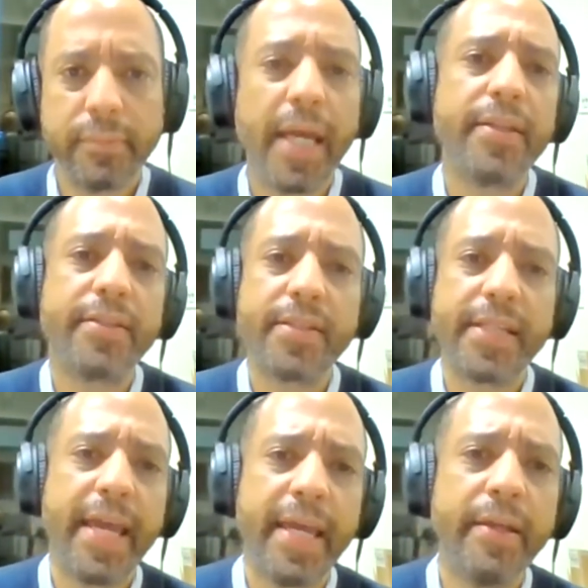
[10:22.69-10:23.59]
That is to
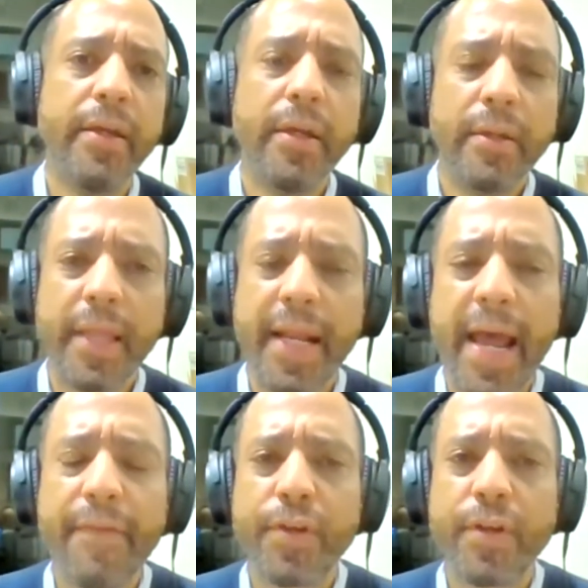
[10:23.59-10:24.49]
say that
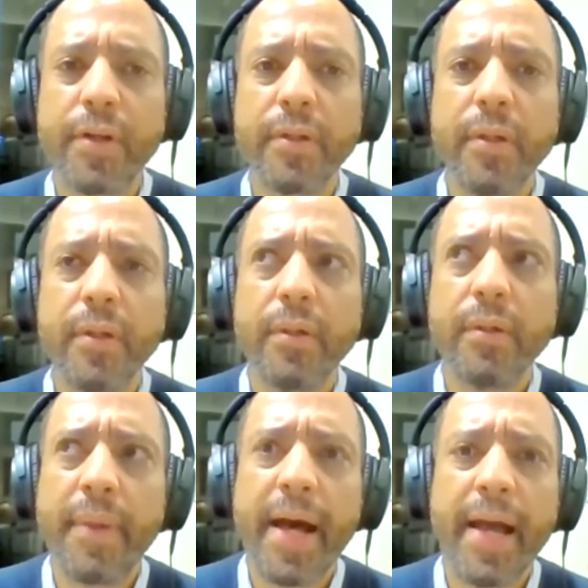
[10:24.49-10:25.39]
after
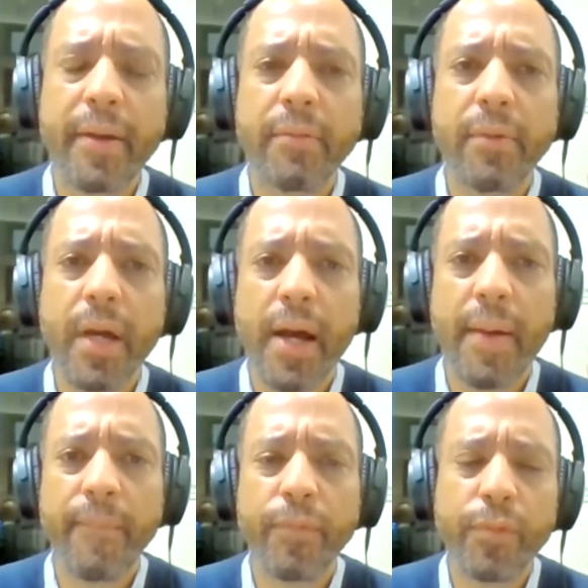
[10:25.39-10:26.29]
my
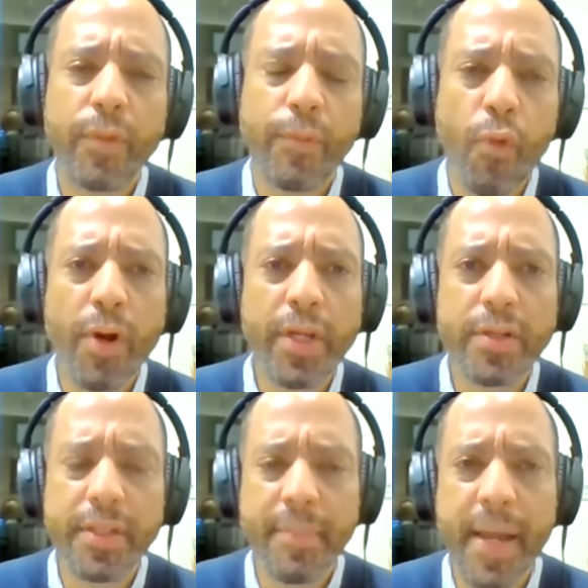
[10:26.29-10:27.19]
4
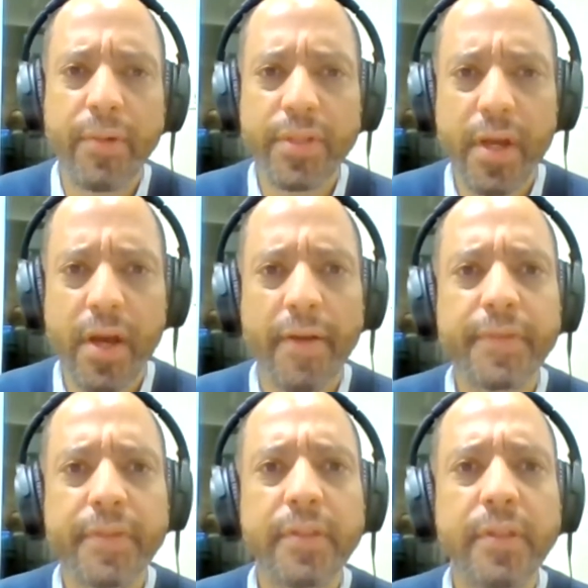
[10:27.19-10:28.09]
years at
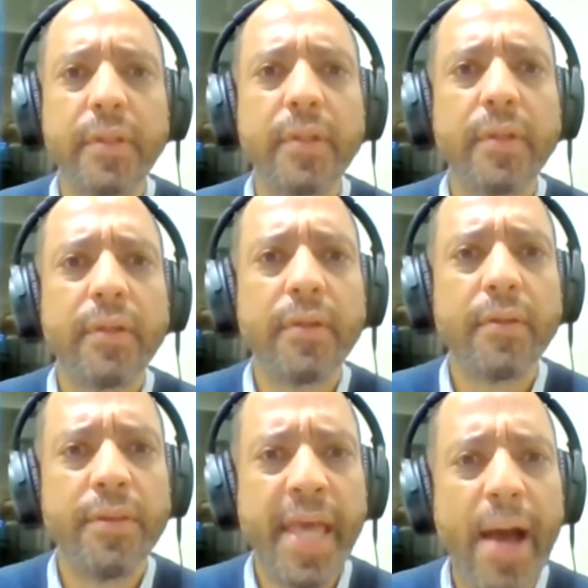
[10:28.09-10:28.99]
Microsoft,
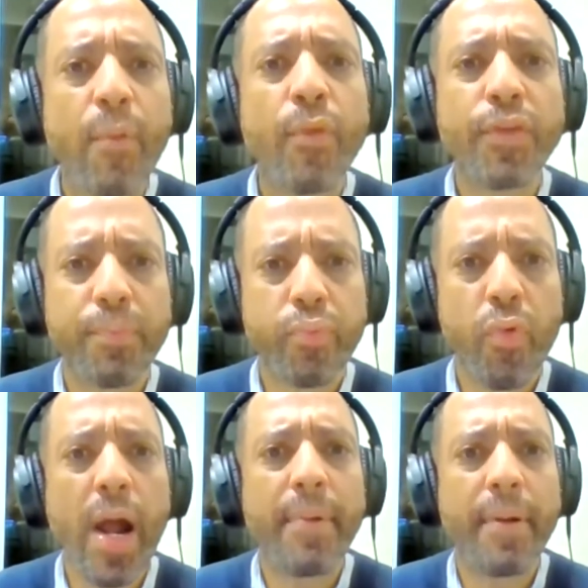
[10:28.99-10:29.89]
that was
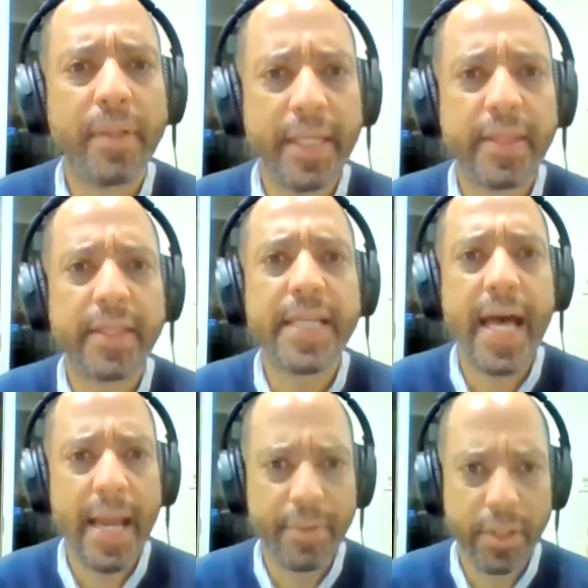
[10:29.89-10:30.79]
probably the
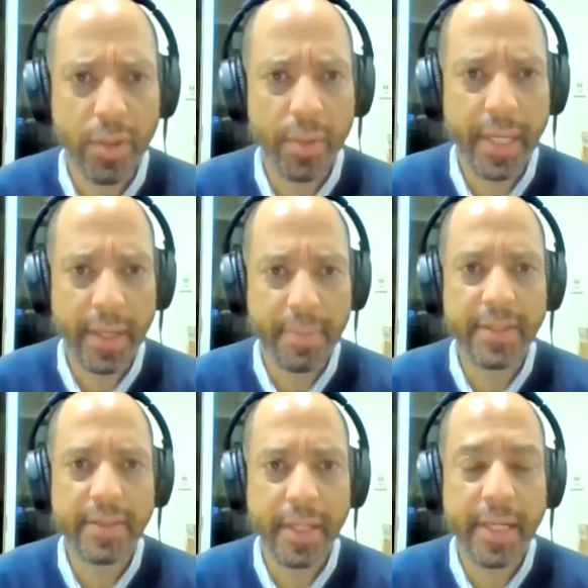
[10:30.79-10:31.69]
time to go get an
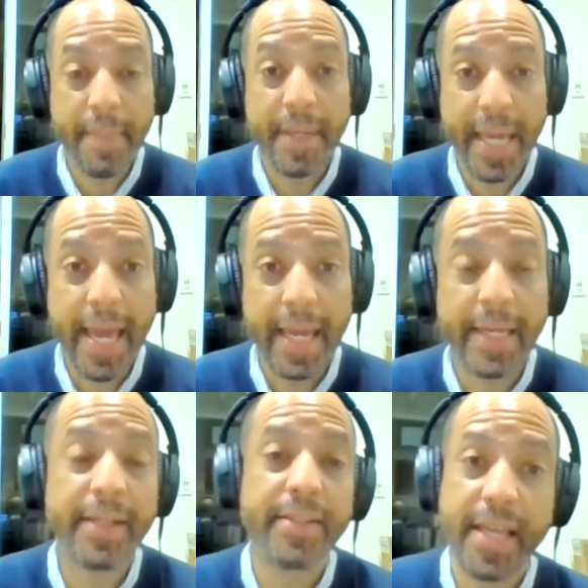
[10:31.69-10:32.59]
MBA.
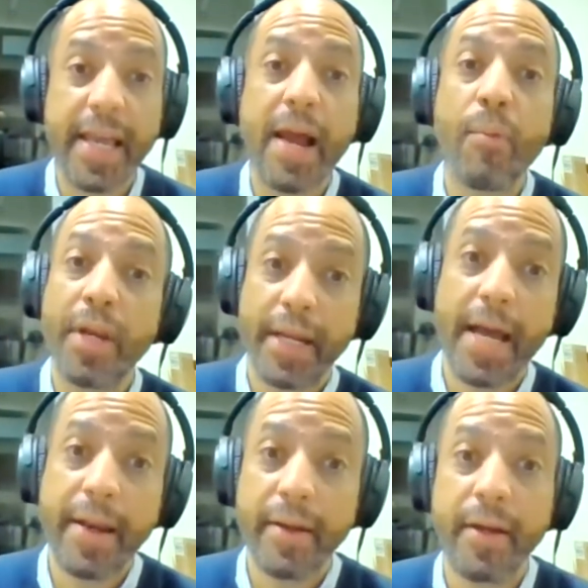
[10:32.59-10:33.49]
And instead I went and
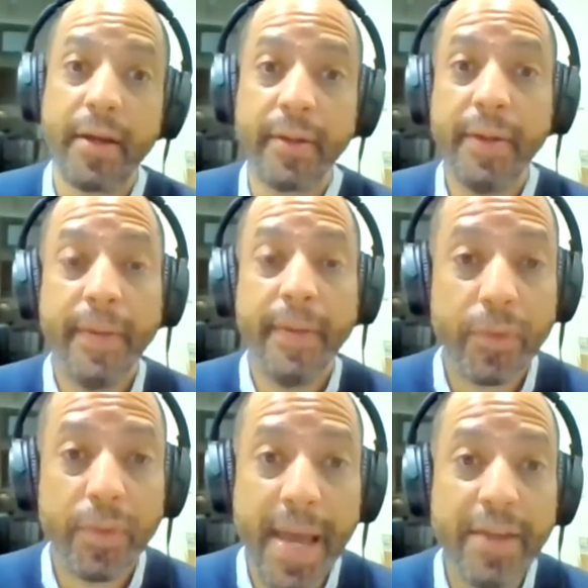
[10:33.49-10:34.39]
got a
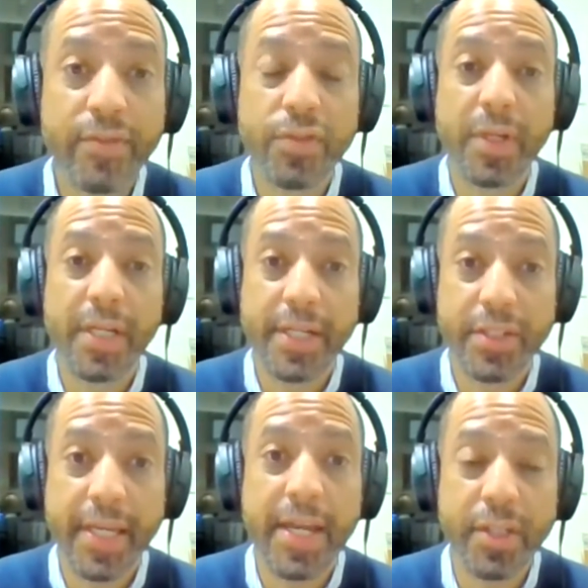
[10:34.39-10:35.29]
master's degree in
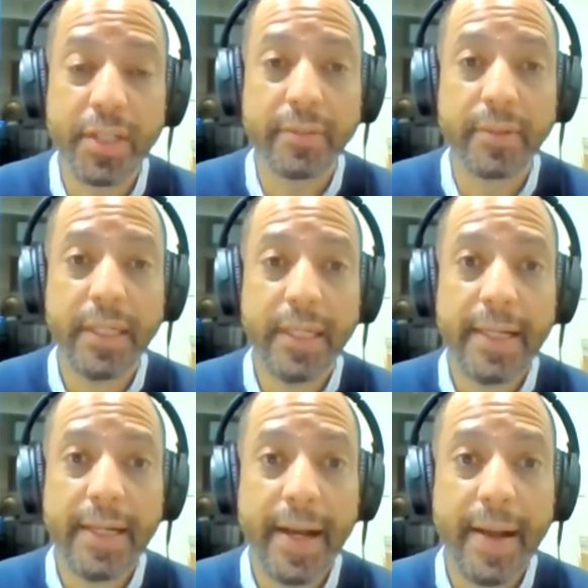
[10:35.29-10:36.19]
education.
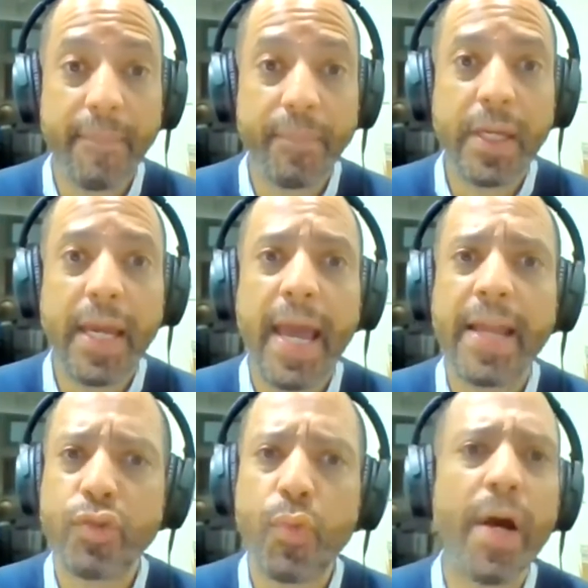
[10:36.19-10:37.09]

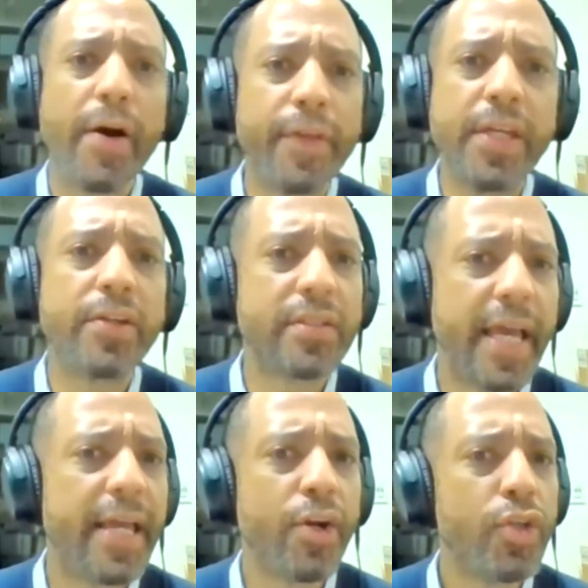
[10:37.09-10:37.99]
And 12 years
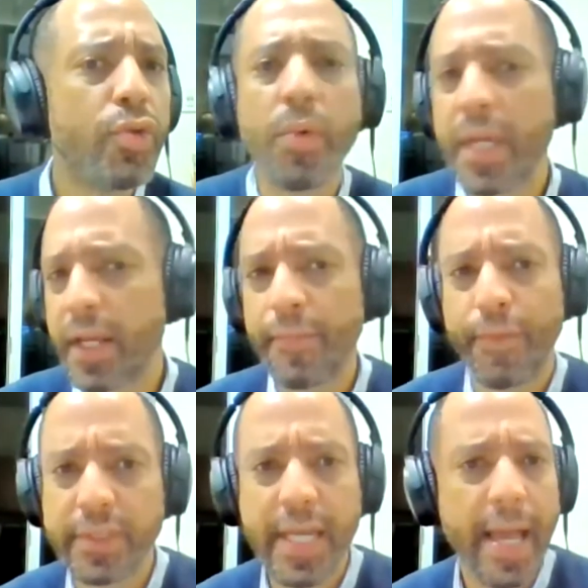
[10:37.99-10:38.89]
later, you don't get a
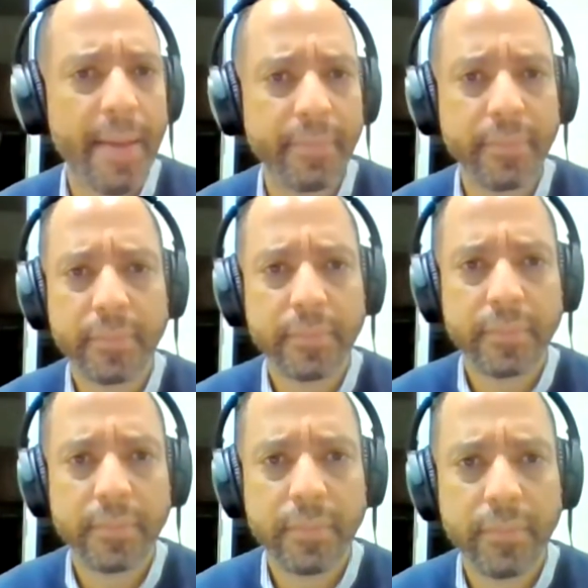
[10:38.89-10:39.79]
full-time
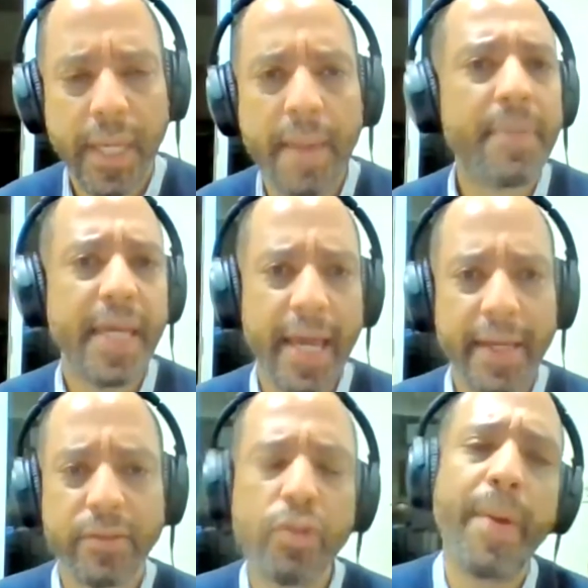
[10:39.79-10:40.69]

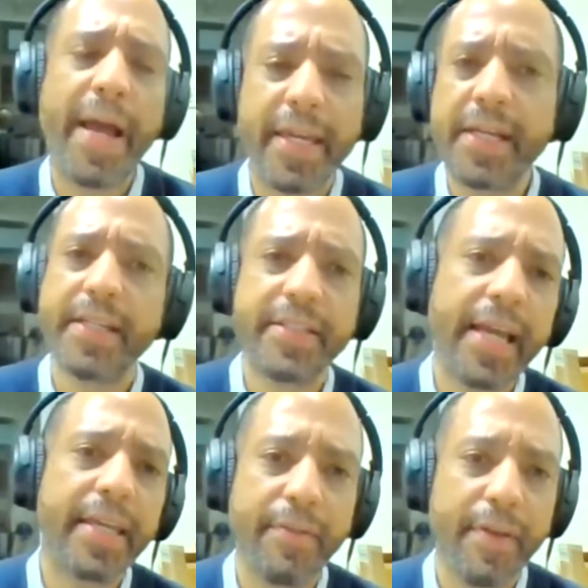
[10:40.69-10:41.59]
MBA. You might get an
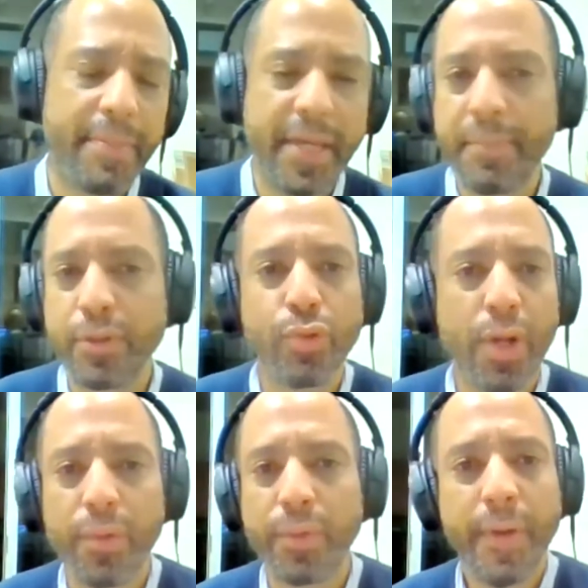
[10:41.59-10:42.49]
executive MBA, but you
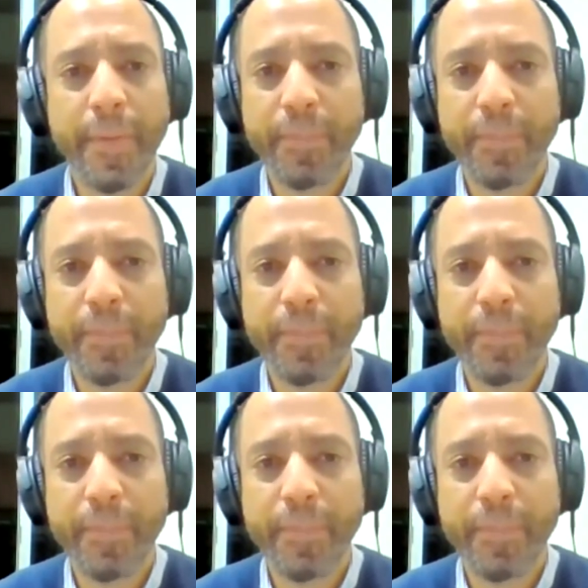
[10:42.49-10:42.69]
don't,